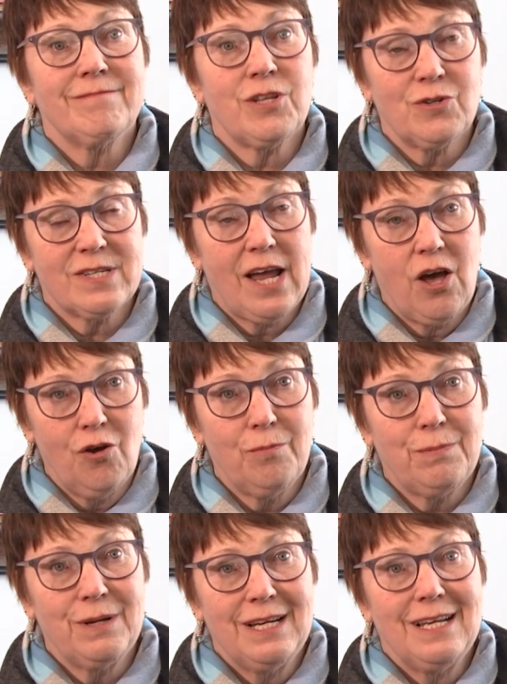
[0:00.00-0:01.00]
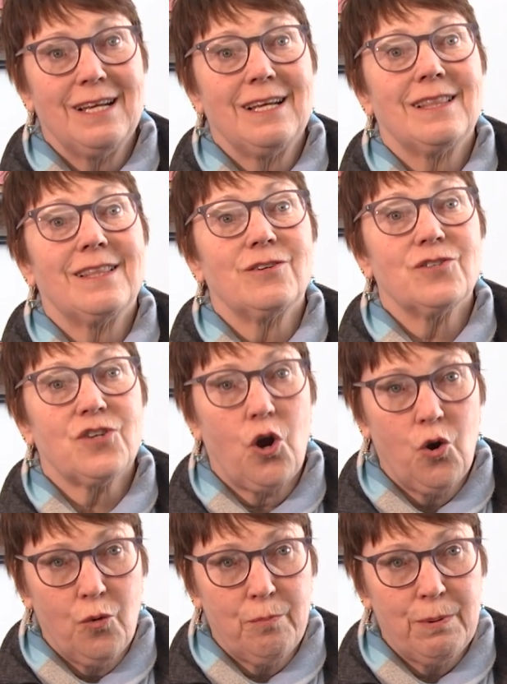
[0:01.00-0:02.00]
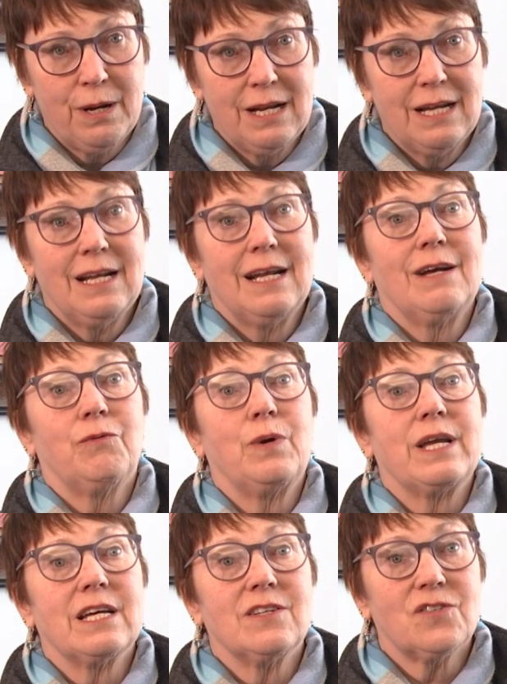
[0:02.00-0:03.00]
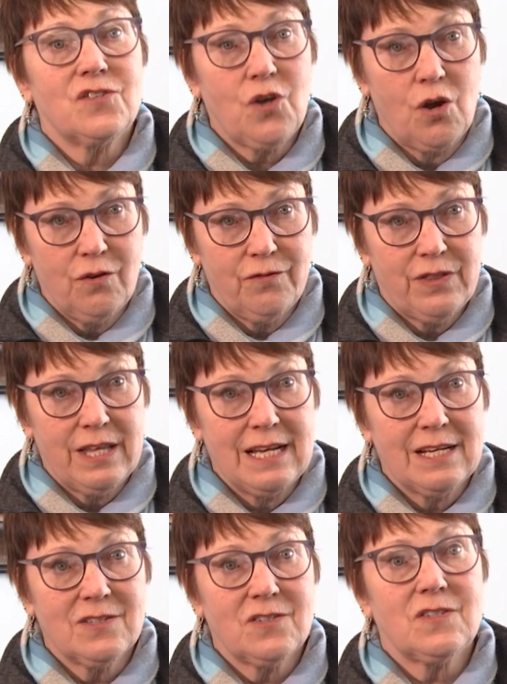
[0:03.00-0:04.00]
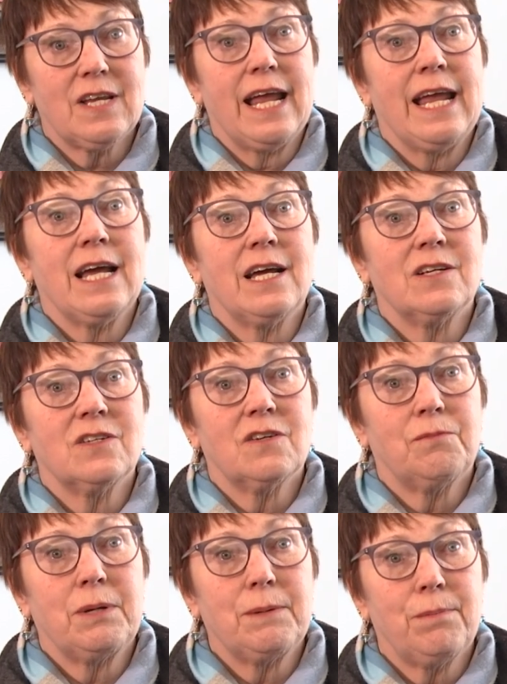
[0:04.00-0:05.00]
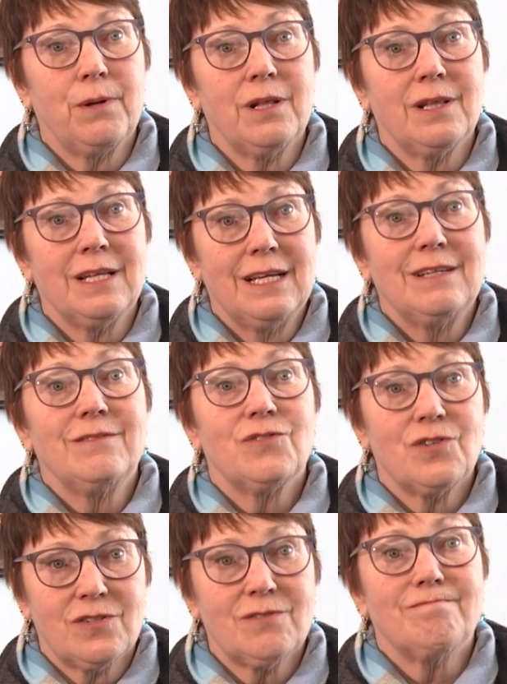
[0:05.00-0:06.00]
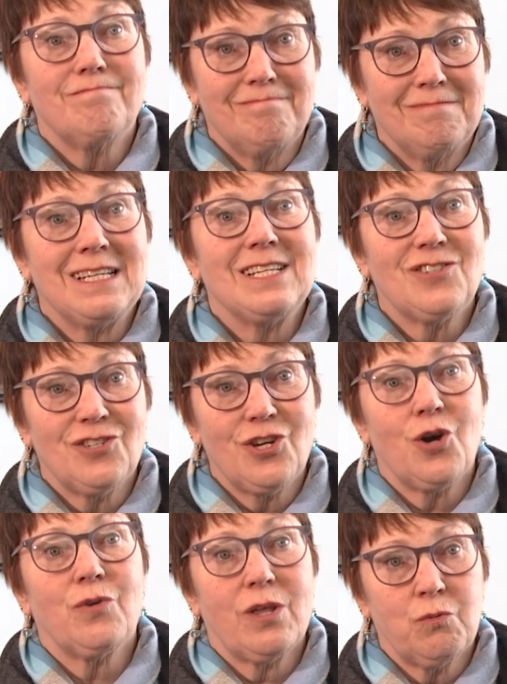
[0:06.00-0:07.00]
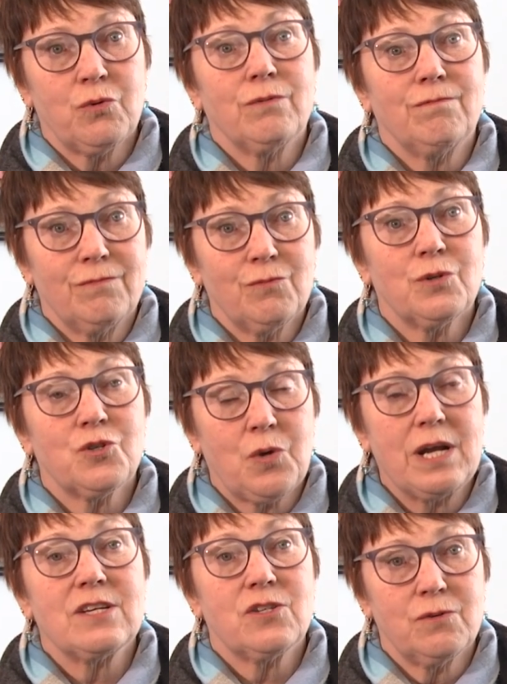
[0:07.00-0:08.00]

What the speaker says: There's help, there's hope, we can solve things, and people just need to know that we're trying